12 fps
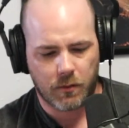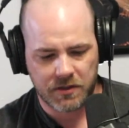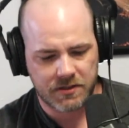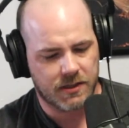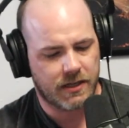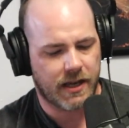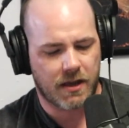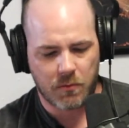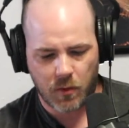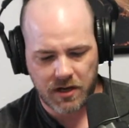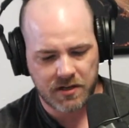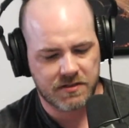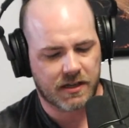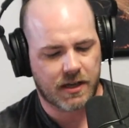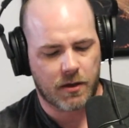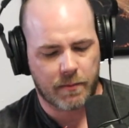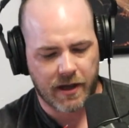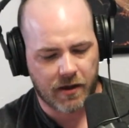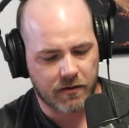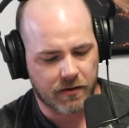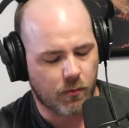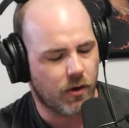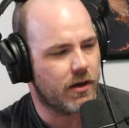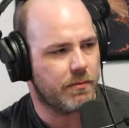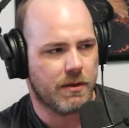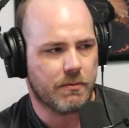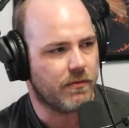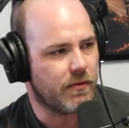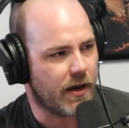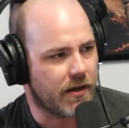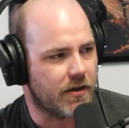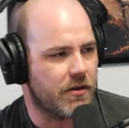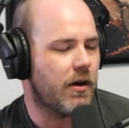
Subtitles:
What's the name? When does it come out? Where can people find it?